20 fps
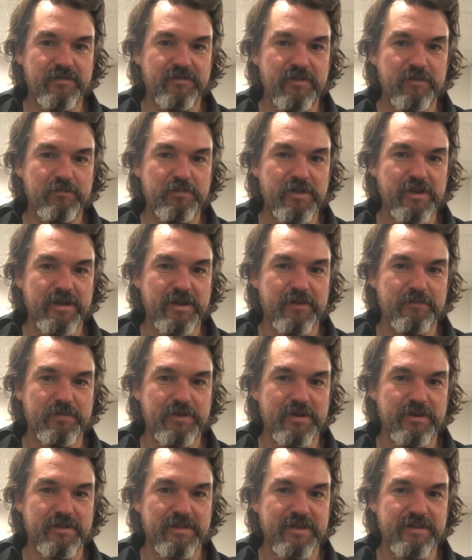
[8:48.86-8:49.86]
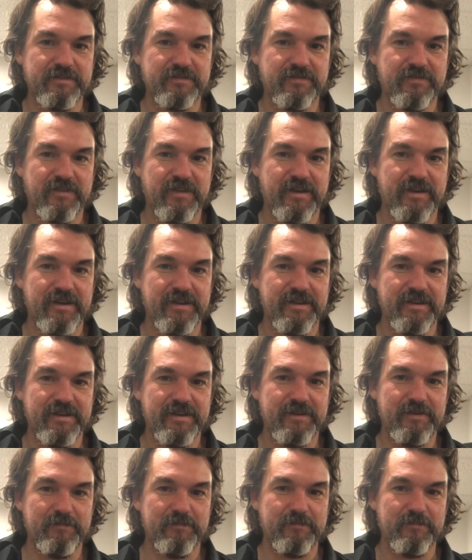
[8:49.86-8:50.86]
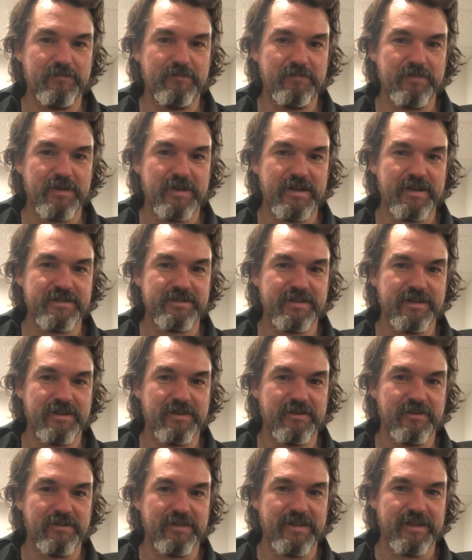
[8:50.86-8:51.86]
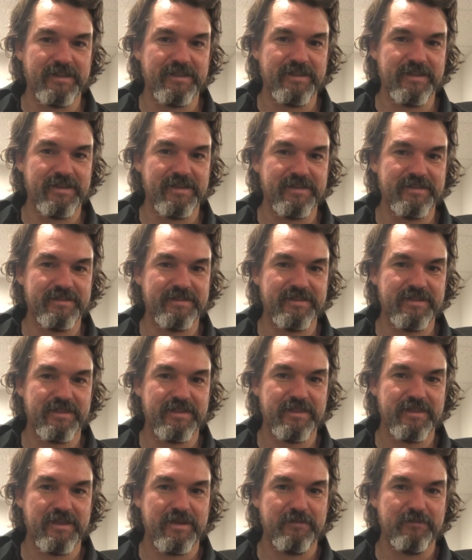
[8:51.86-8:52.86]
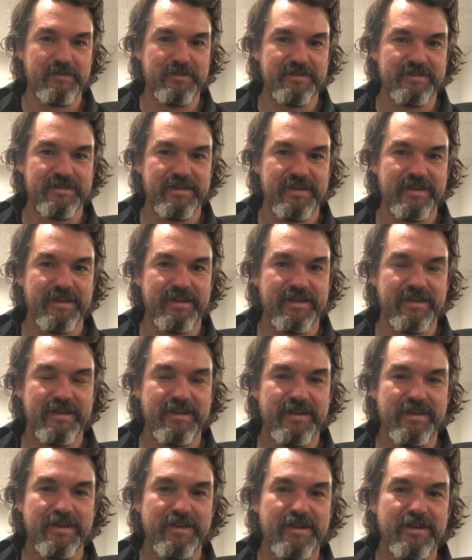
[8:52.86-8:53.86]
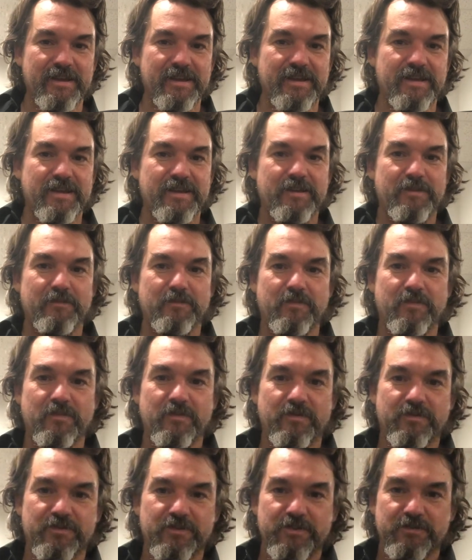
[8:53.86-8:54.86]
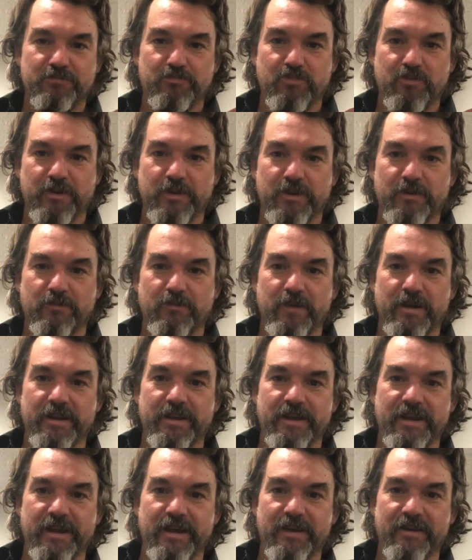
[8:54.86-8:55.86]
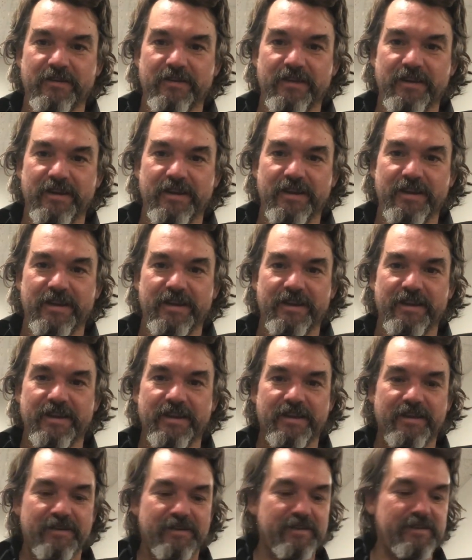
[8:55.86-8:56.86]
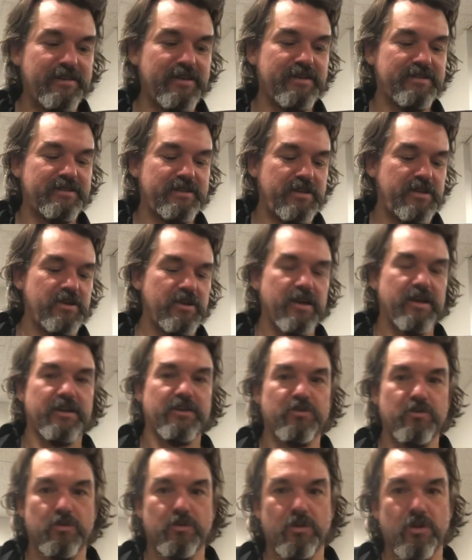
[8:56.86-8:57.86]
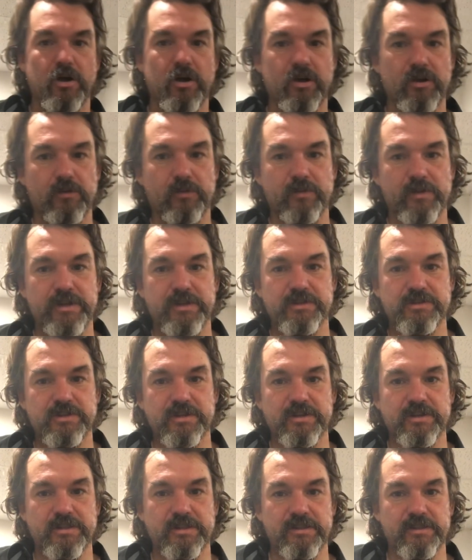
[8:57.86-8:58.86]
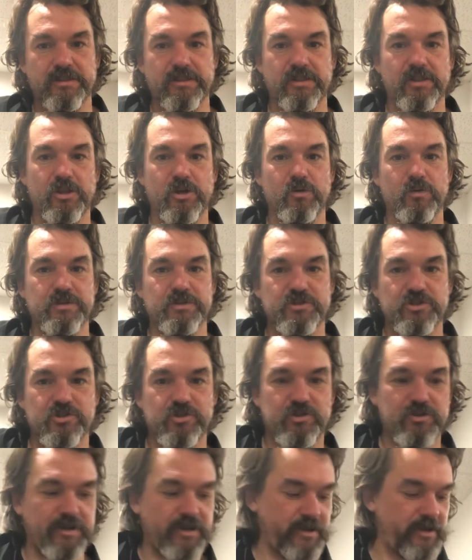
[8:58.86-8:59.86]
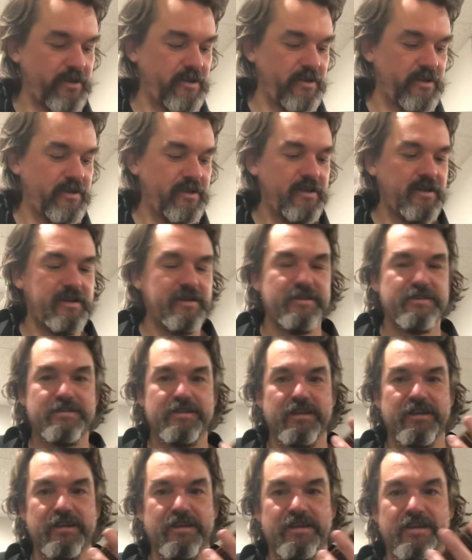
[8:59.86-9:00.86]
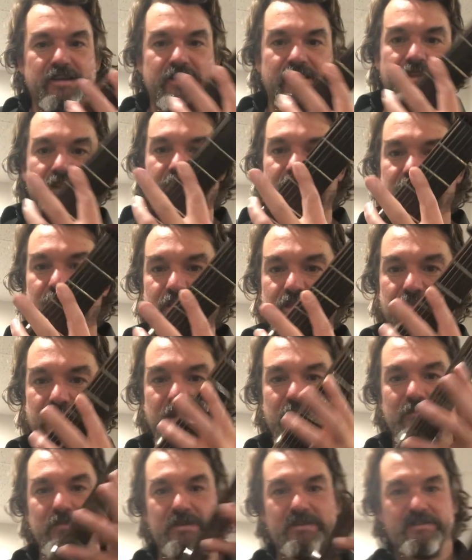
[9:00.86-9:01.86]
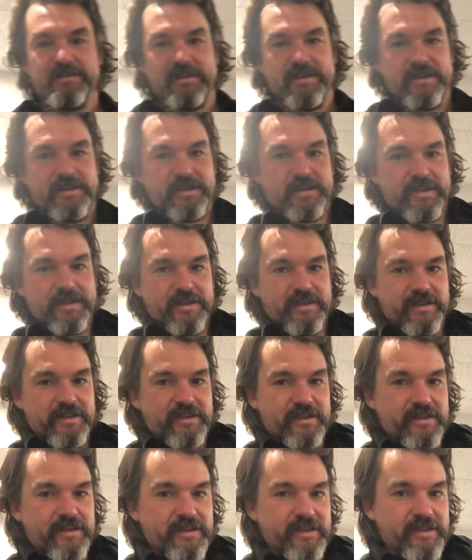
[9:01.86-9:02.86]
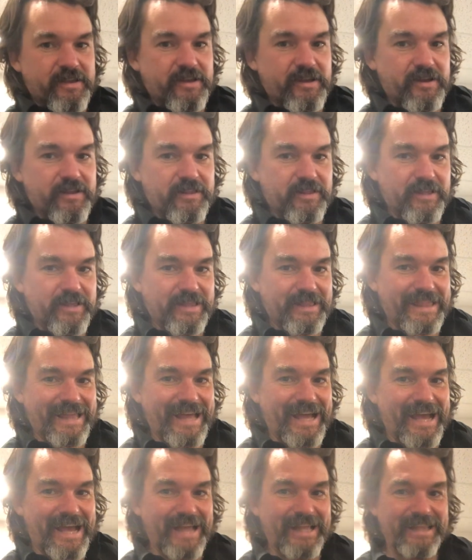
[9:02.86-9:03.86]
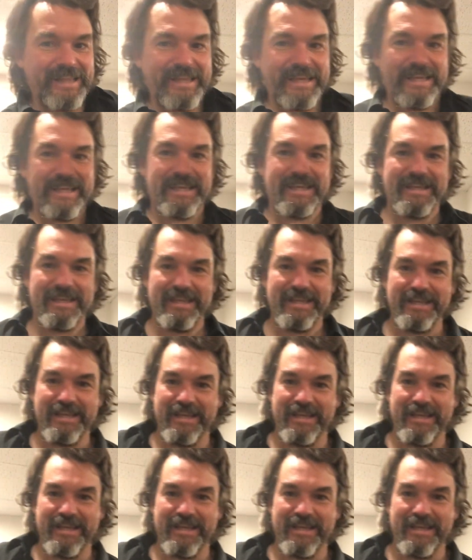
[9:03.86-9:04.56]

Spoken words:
playing up here, that's fine, but as I go like this, the thumb is like just bringing way down. And like, say you got to do a long reach on the lowest string, it's like the thumb is like that. Like you